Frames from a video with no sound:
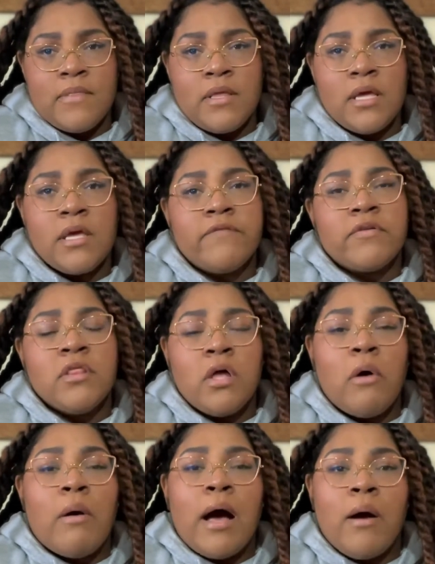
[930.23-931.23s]
Even
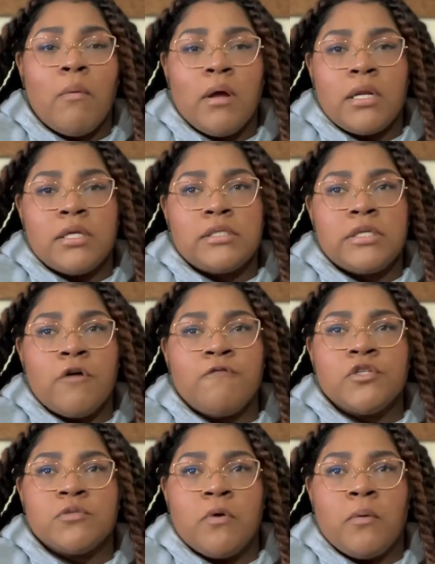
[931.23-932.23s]
though I wanted a
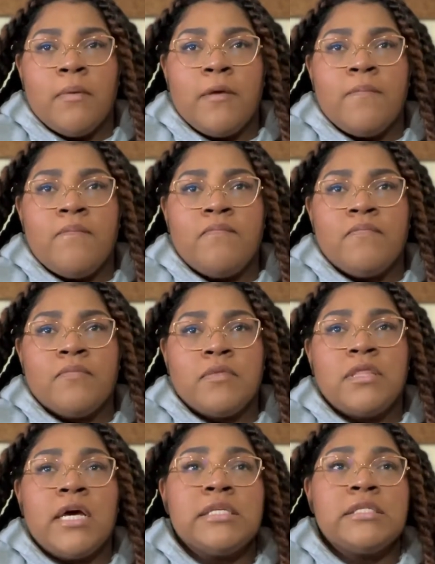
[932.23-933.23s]
selfish moment,
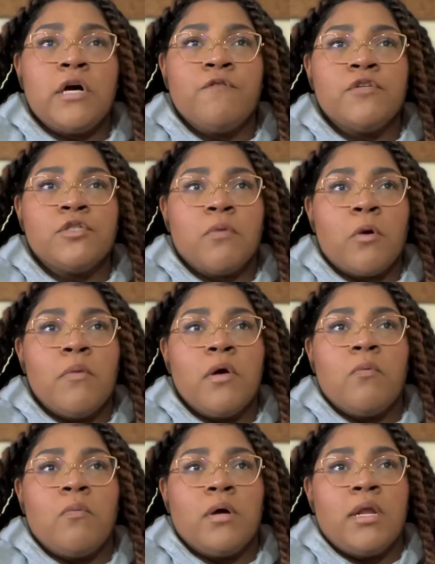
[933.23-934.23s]
that selfish moment
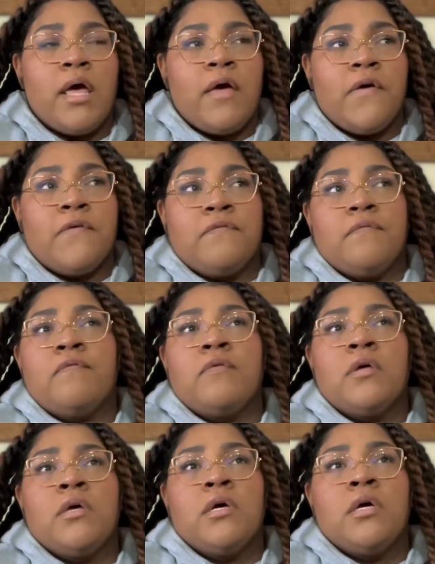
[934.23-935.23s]
would have
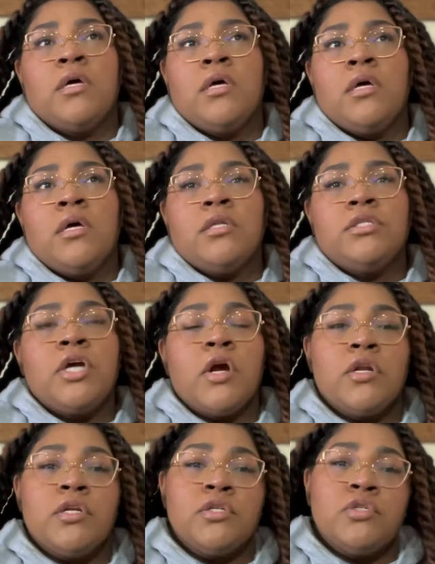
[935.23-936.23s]

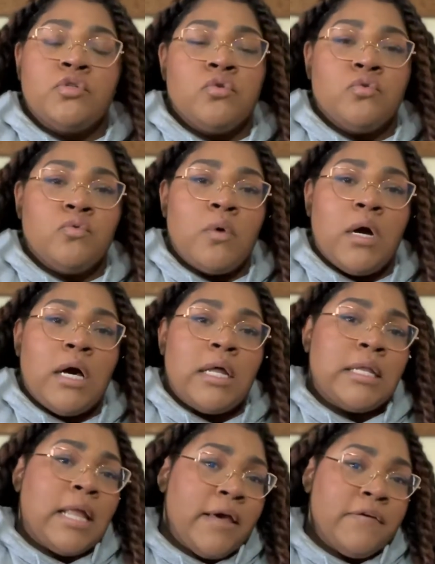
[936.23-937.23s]
turned into a
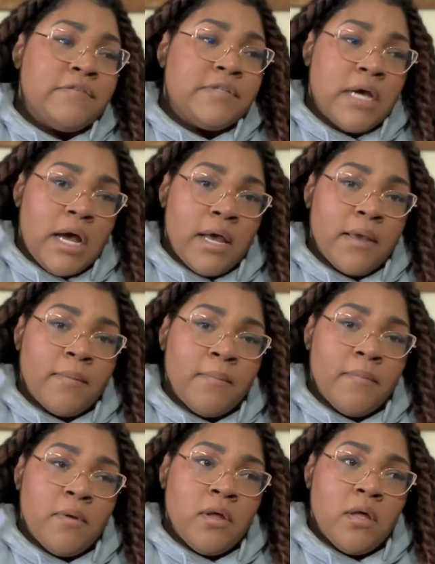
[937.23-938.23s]
lifetime,
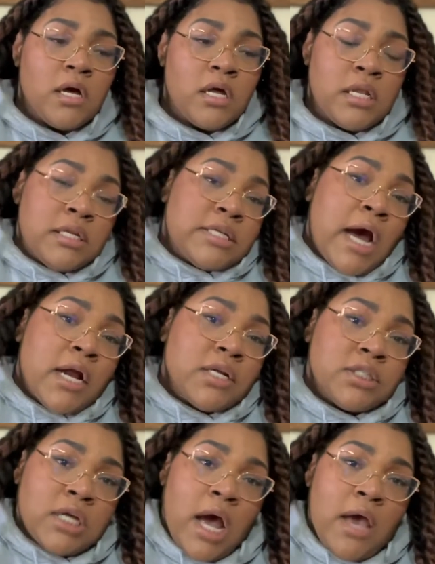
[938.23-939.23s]
an entire
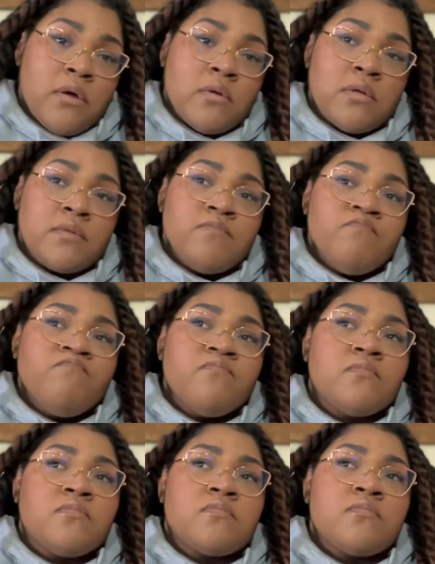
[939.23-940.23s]
child.
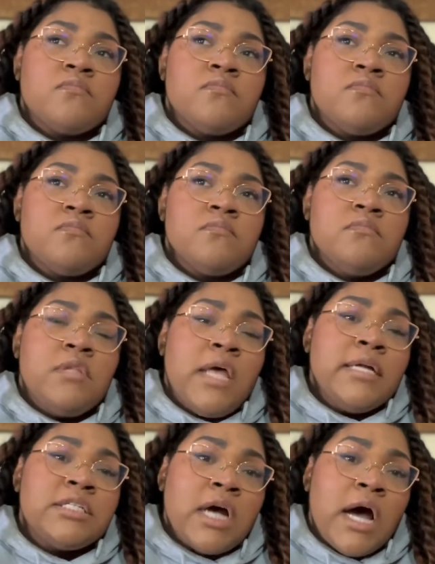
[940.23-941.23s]

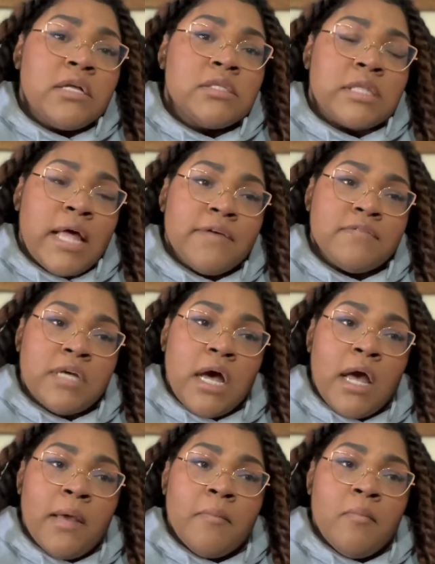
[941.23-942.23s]
That child's
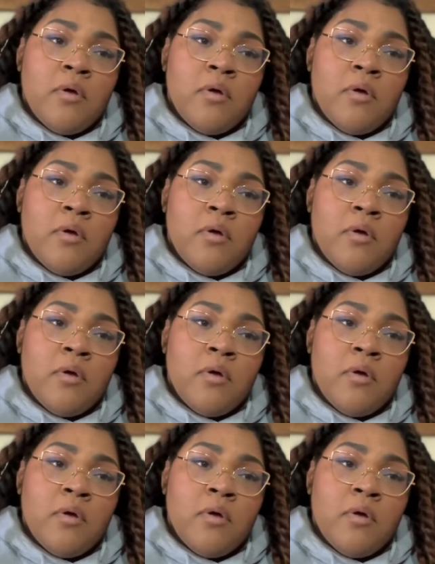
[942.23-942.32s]
lifetime